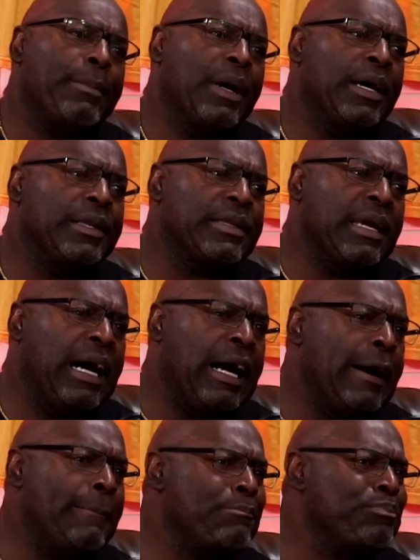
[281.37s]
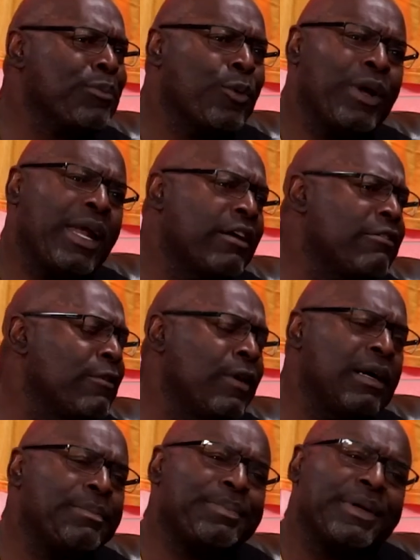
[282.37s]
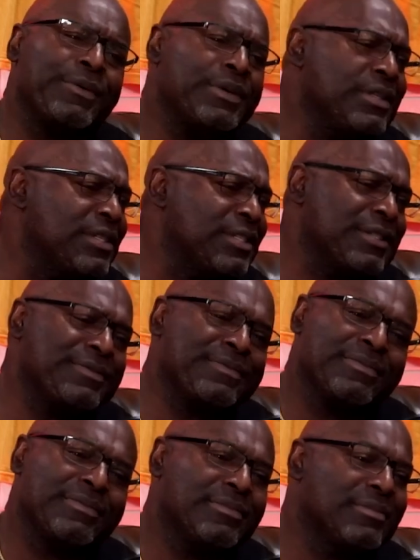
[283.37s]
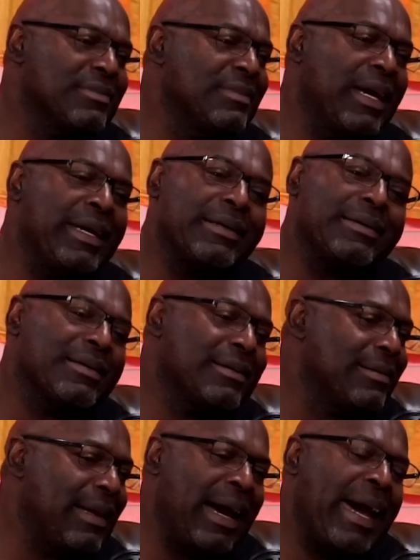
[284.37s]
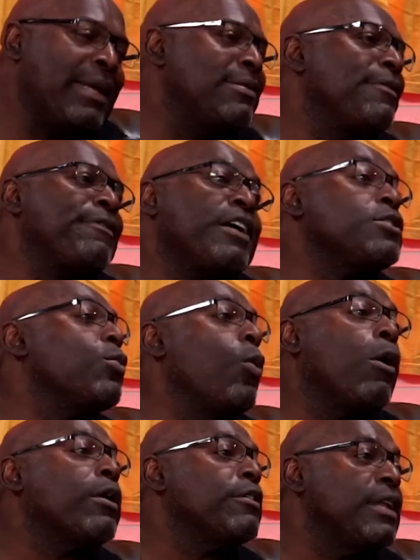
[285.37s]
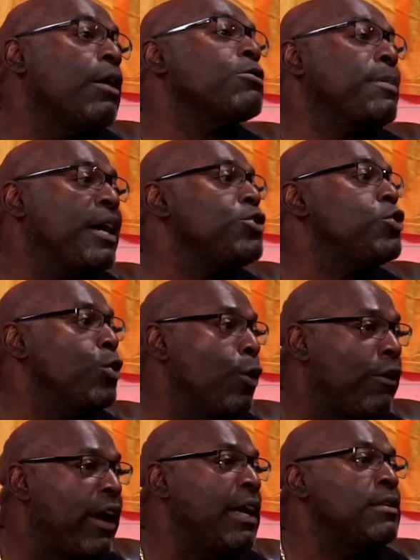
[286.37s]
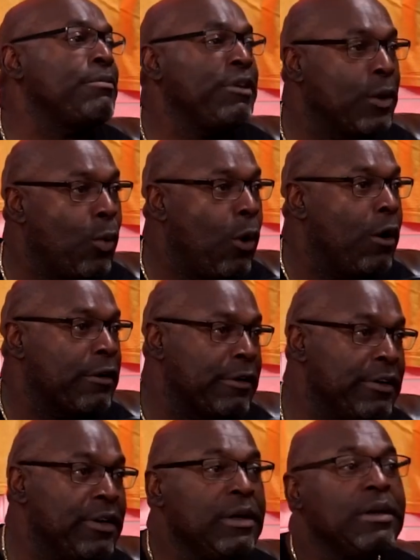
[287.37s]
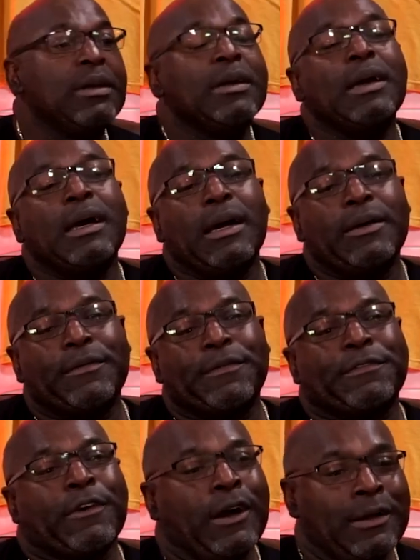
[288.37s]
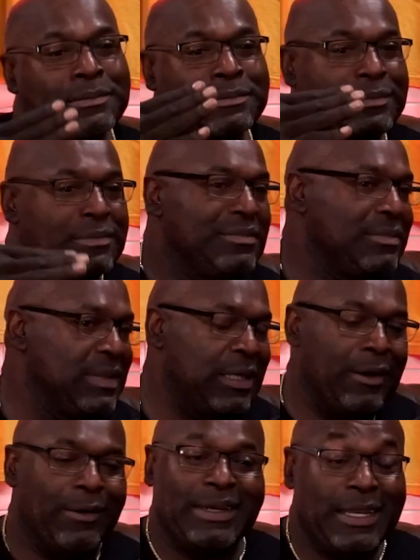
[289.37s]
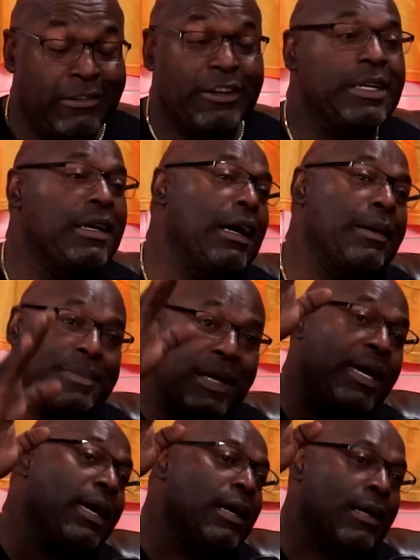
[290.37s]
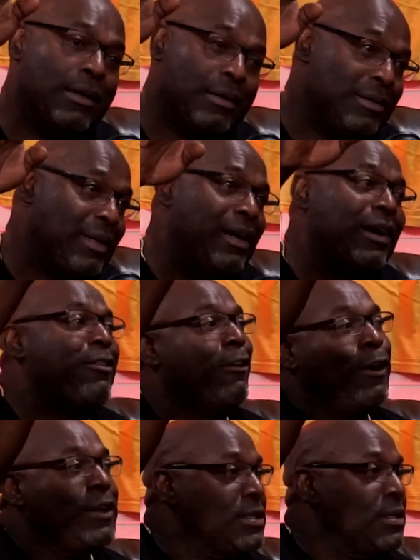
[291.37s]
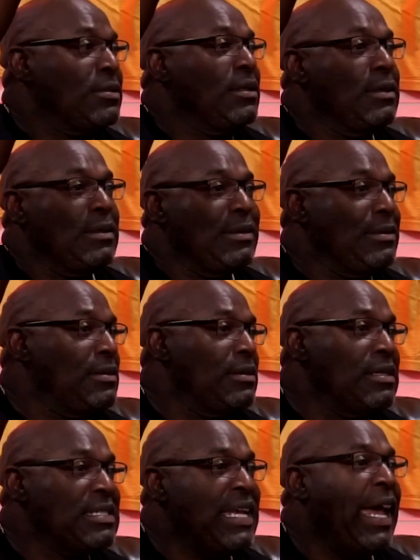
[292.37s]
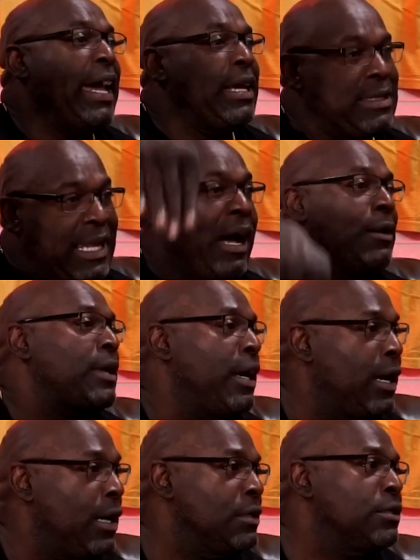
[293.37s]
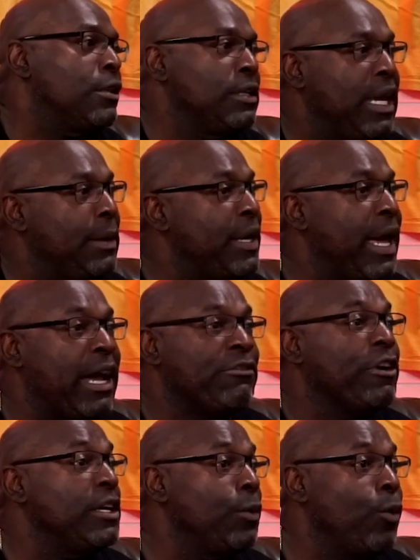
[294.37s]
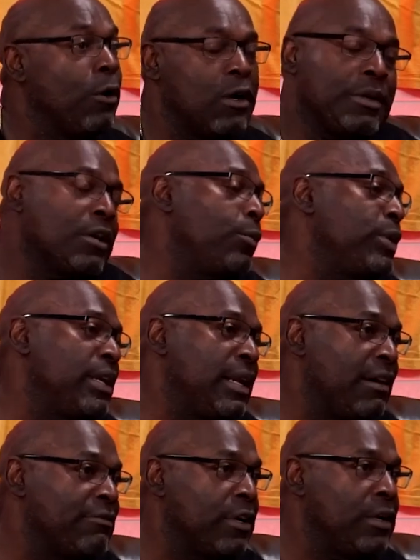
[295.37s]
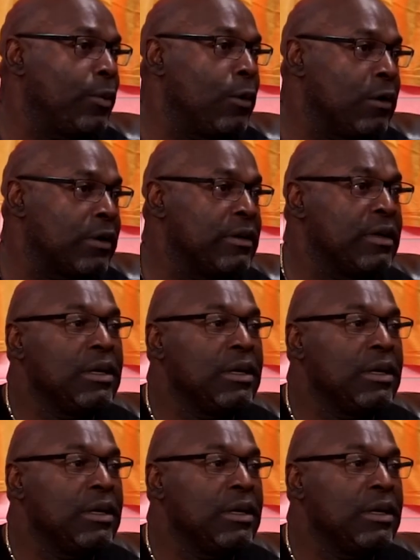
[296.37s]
But when I grew up, it was like I had to fetch water. That was my chore. I had to bring water from, literally up the hill, across the sand, down the hill to the neighbor that had running water because we didn't have running water.